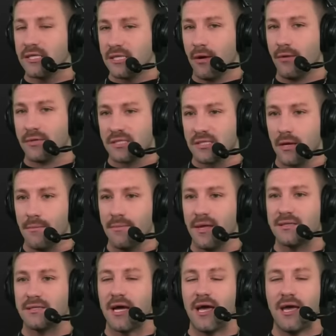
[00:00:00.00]
That was something
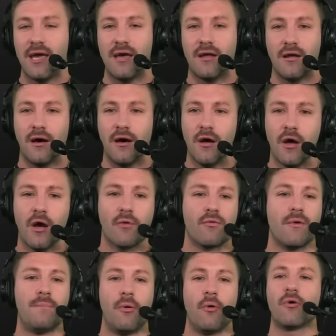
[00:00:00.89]
that Dianna
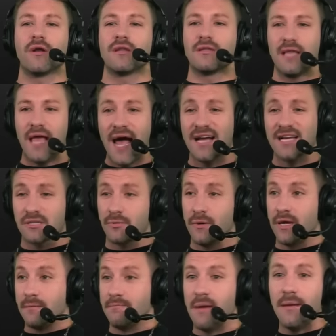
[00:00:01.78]
reported last
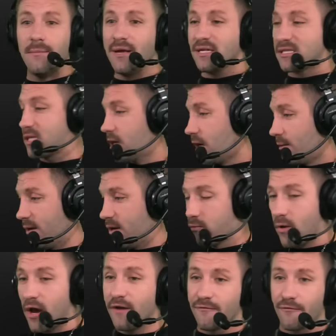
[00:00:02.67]
week. Maybe it's going to be
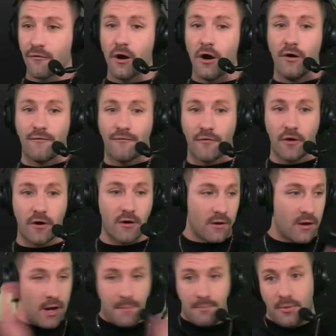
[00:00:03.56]
Renfrow
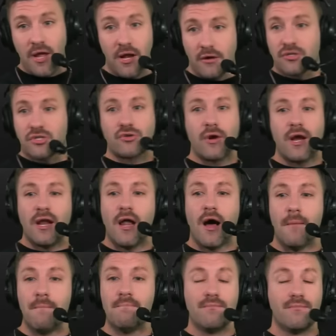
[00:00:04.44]
for a player straight
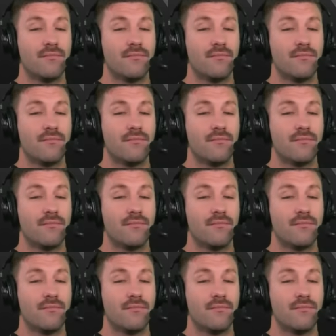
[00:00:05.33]
up.